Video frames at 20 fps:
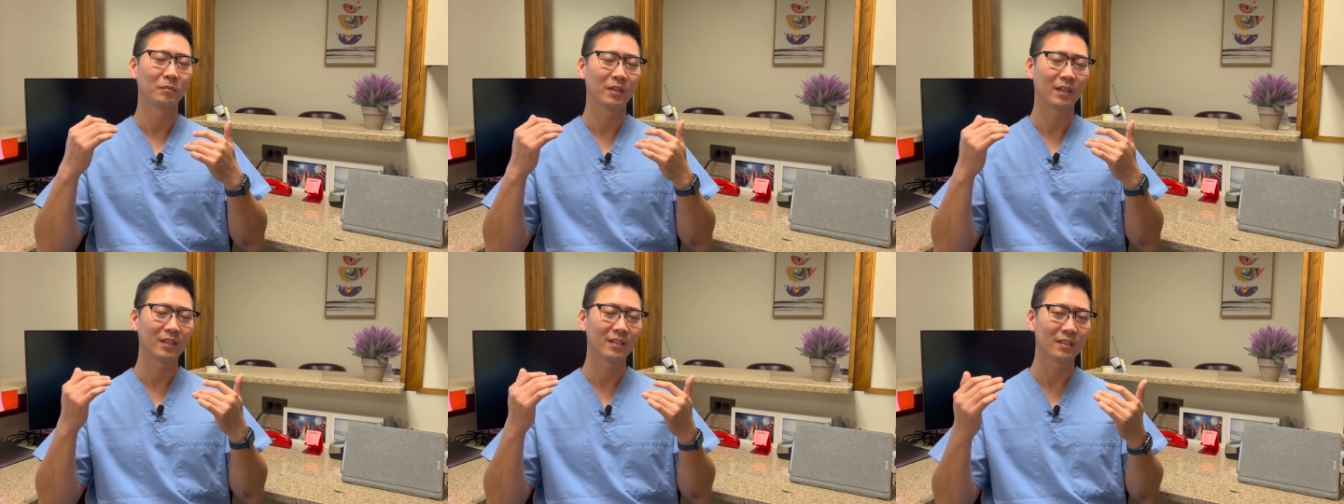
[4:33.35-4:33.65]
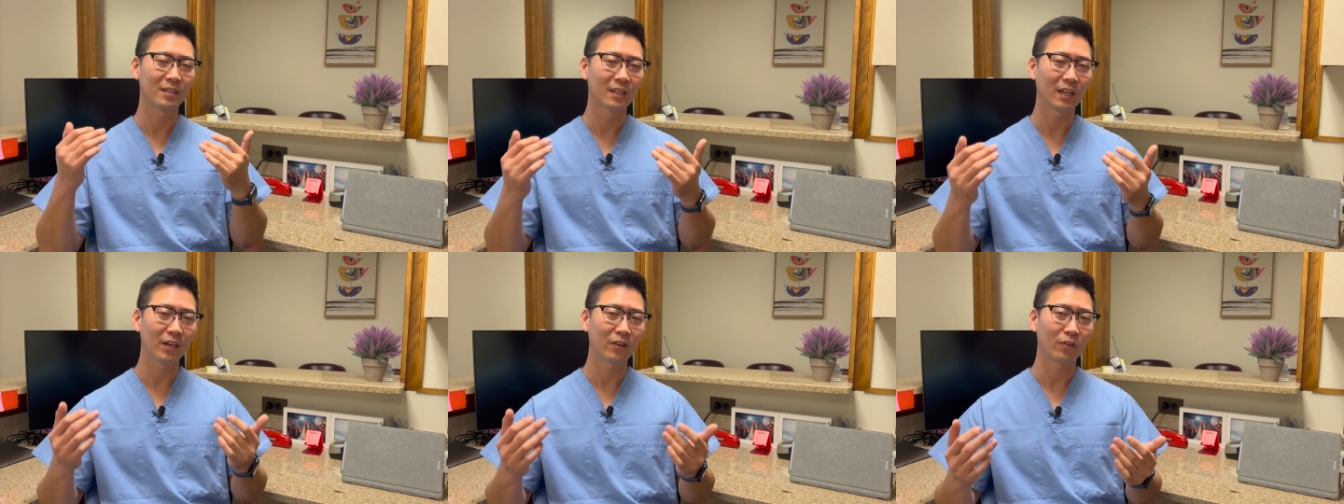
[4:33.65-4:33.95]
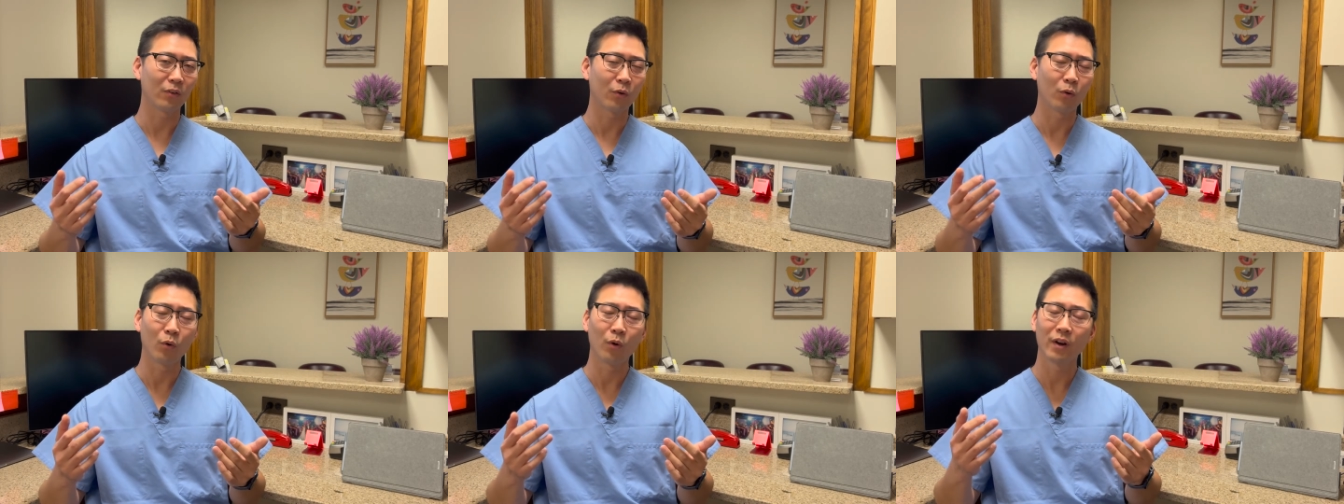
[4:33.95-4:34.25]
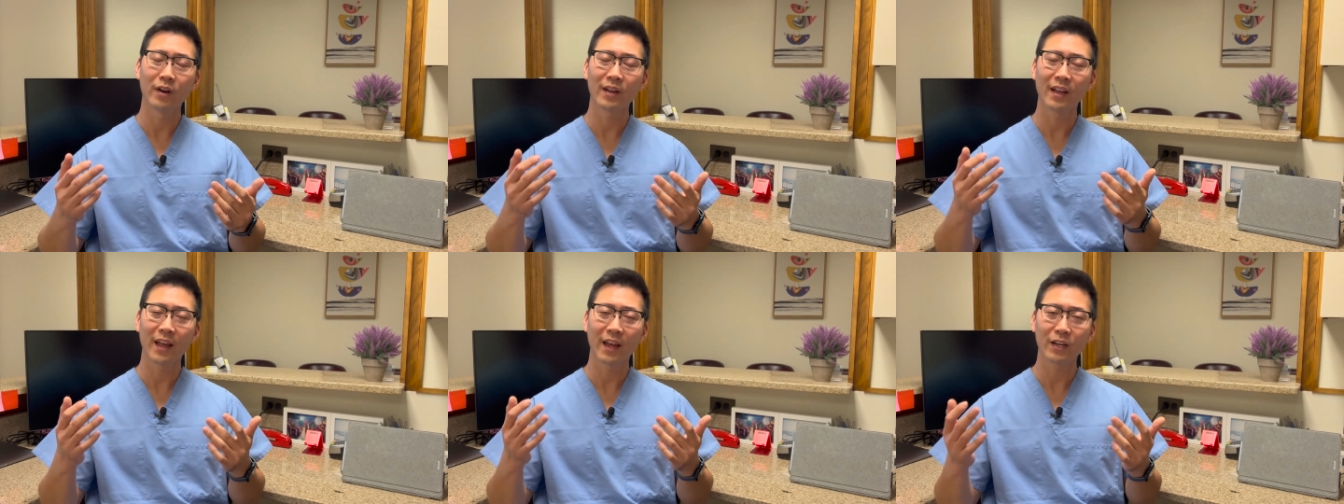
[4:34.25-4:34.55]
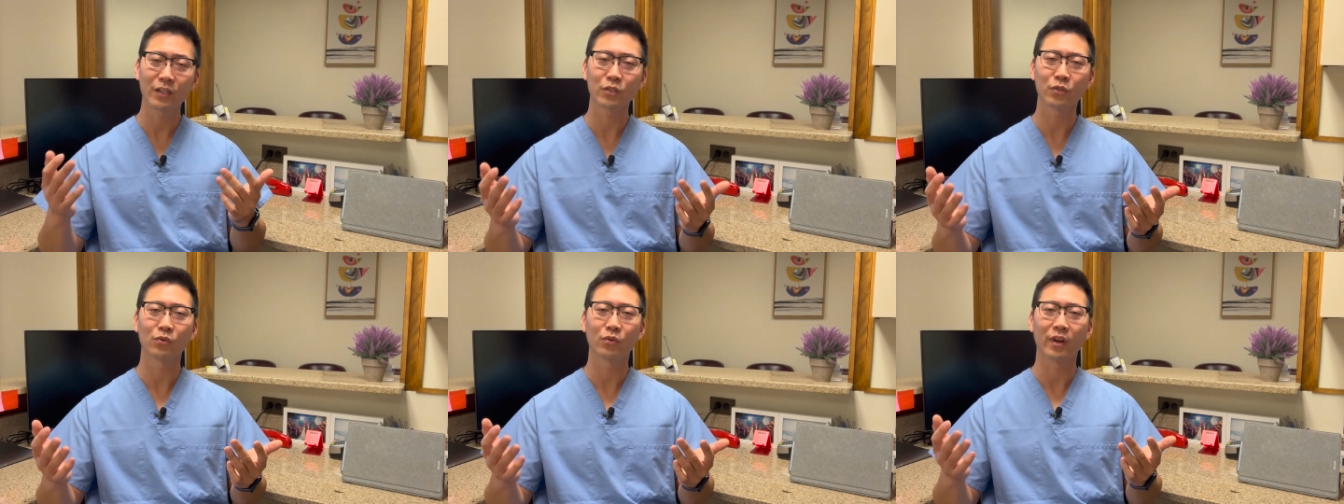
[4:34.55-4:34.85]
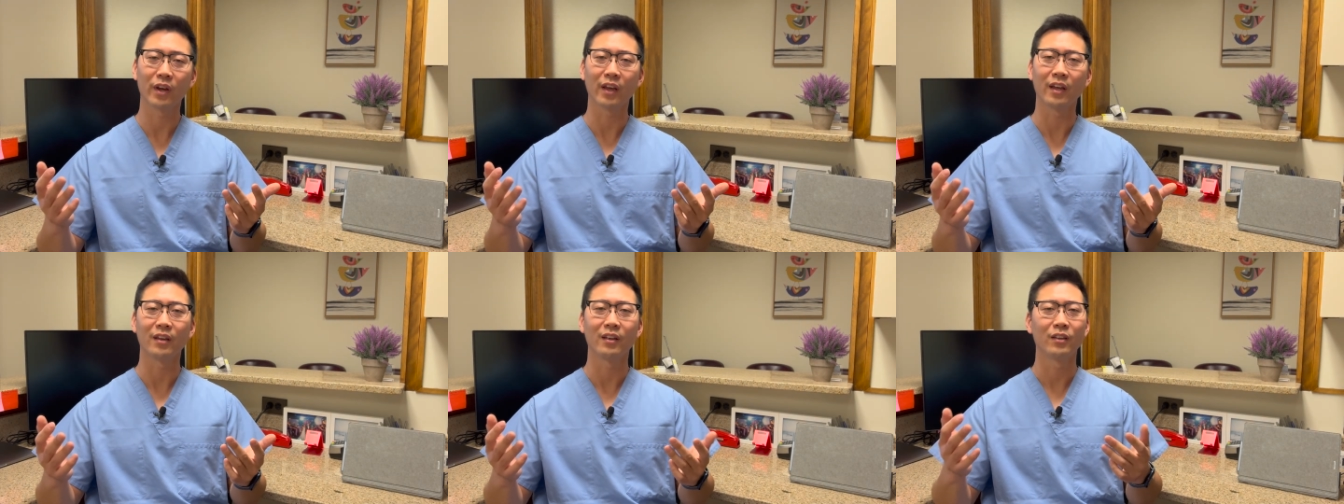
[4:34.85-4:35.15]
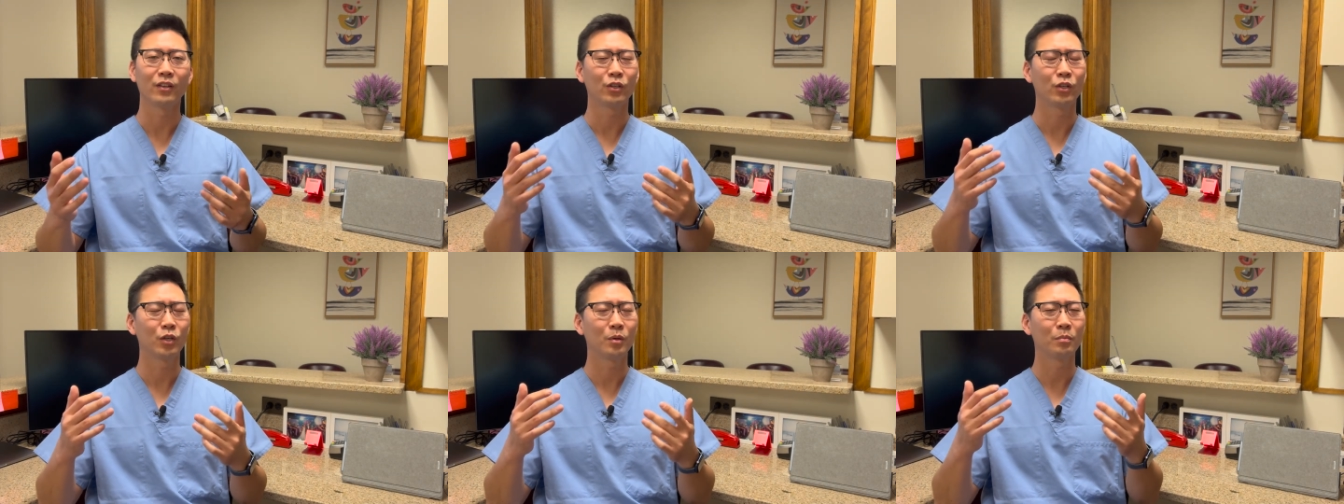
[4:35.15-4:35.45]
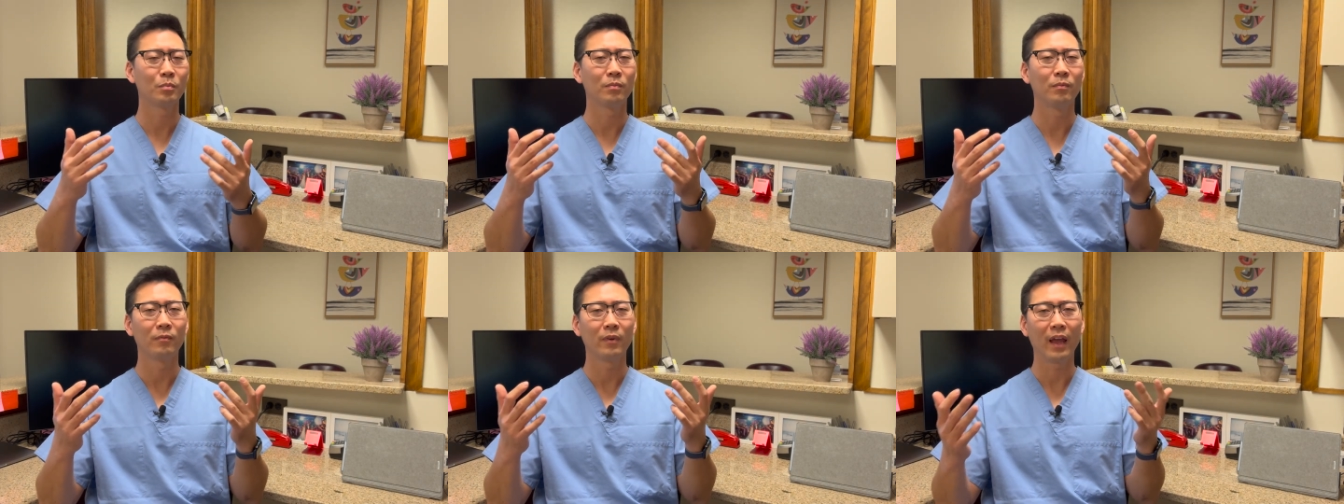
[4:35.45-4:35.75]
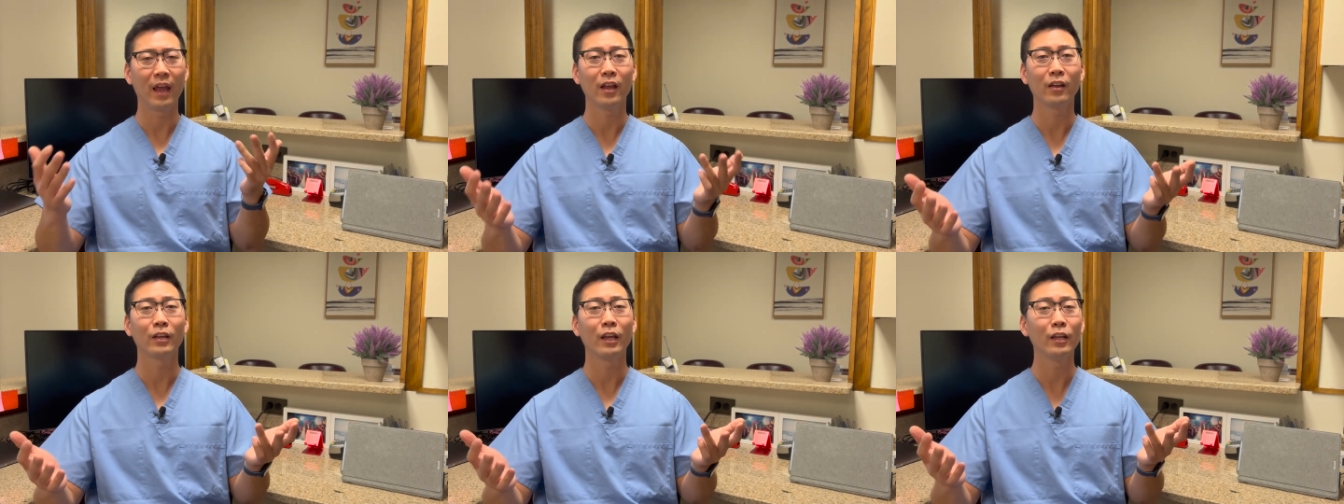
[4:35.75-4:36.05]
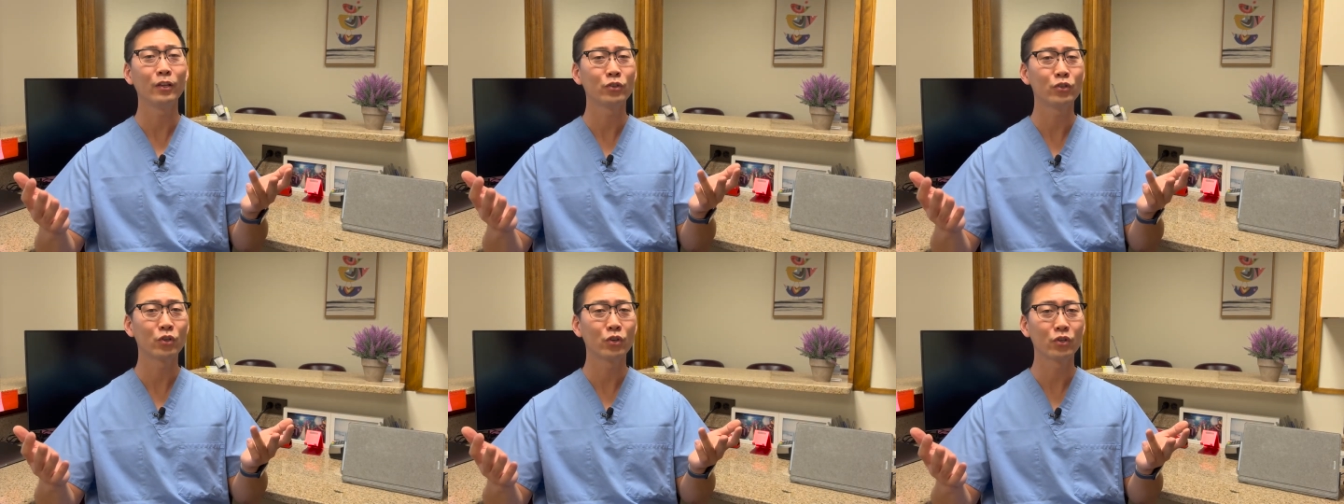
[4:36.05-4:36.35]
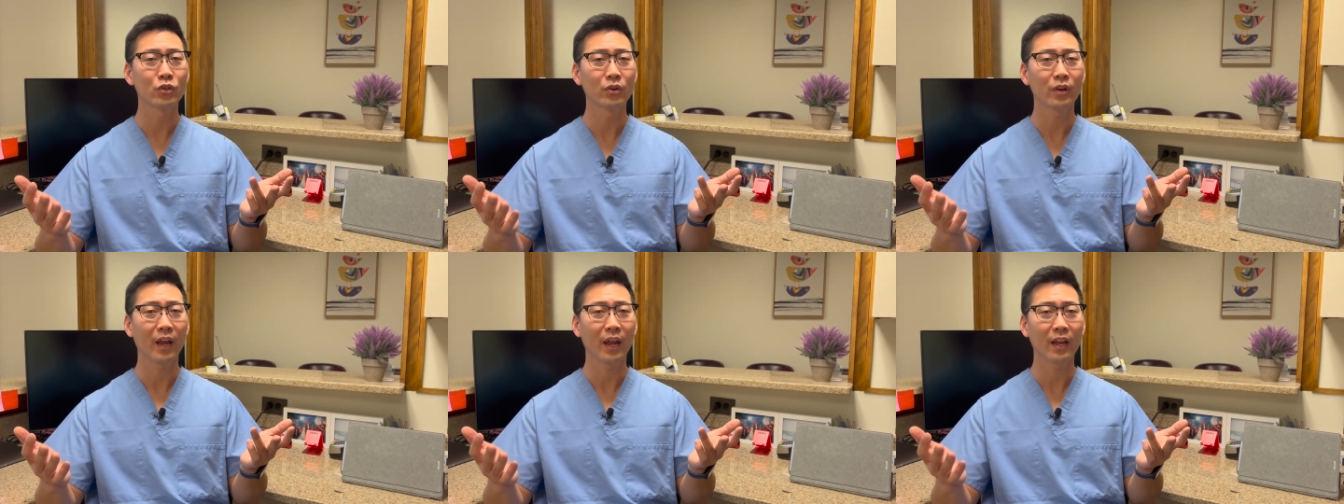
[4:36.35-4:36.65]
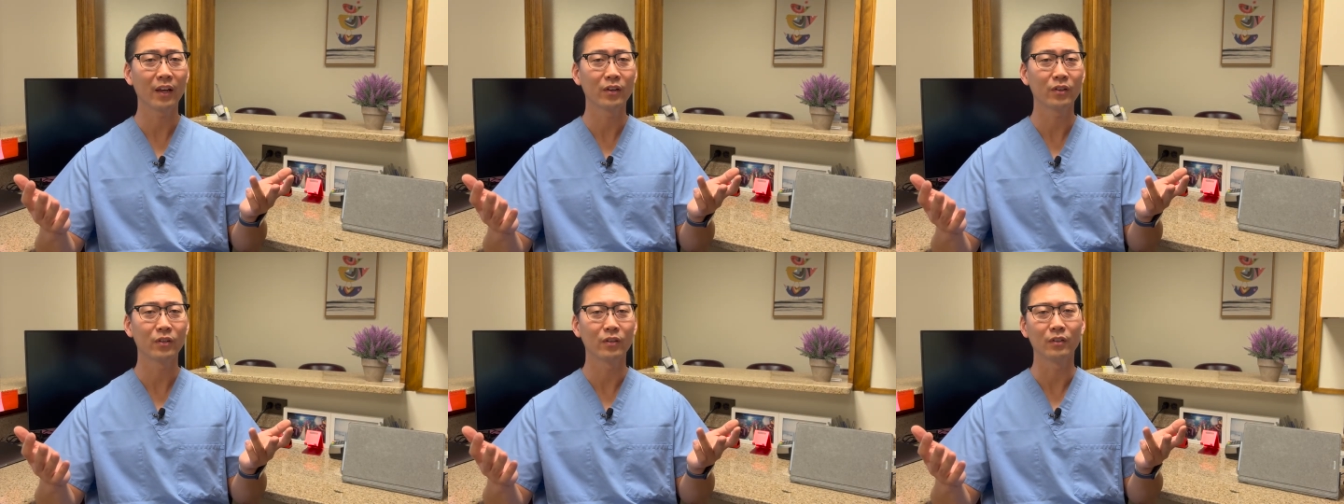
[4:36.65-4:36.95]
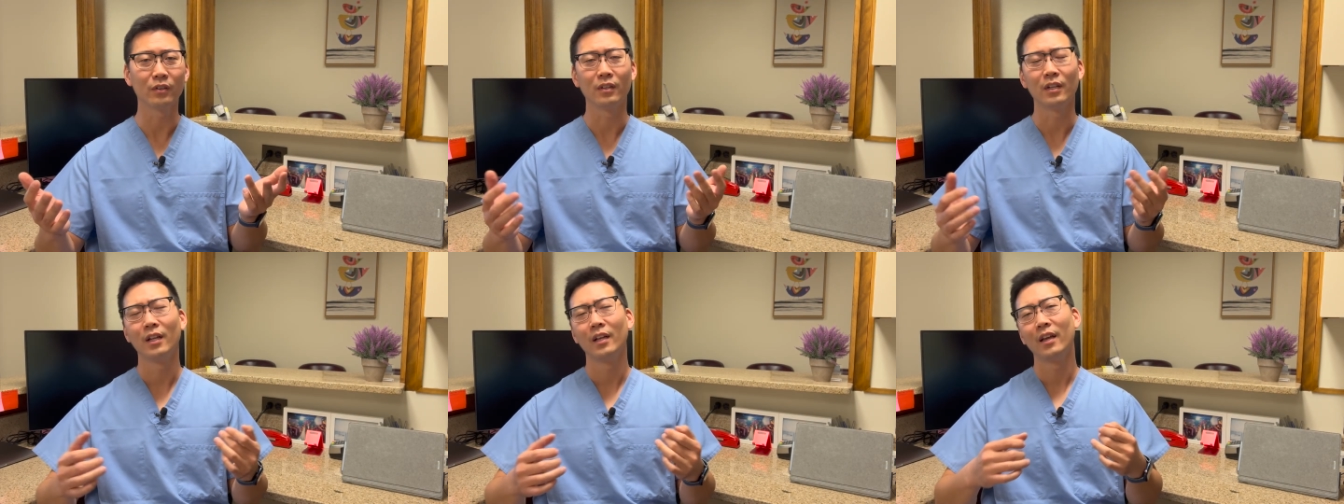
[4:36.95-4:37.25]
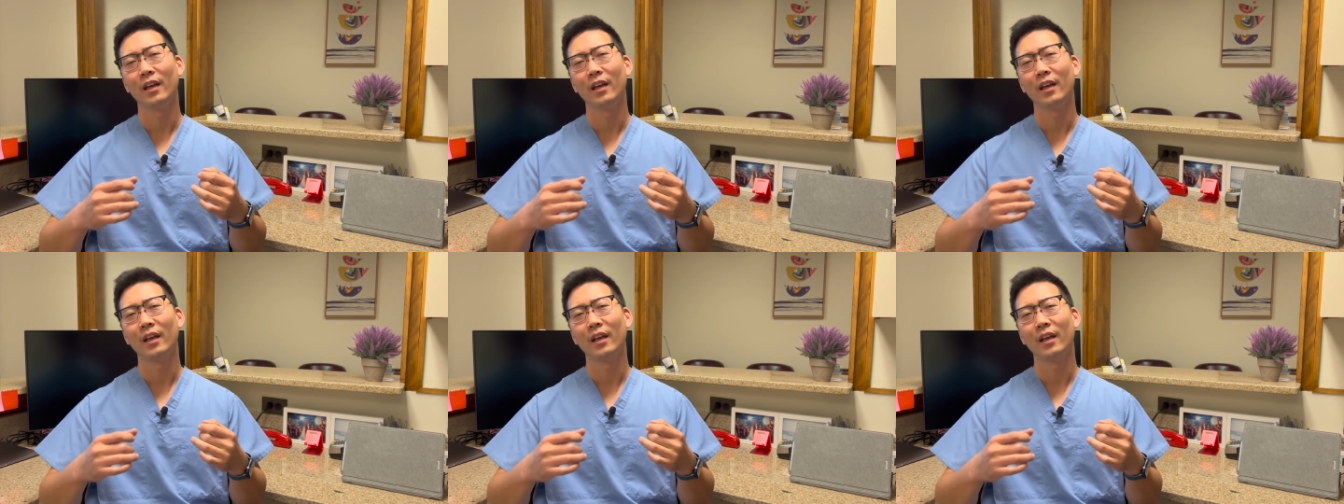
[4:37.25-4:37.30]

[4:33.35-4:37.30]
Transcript: etc., or an x-ray, you injured your ankle,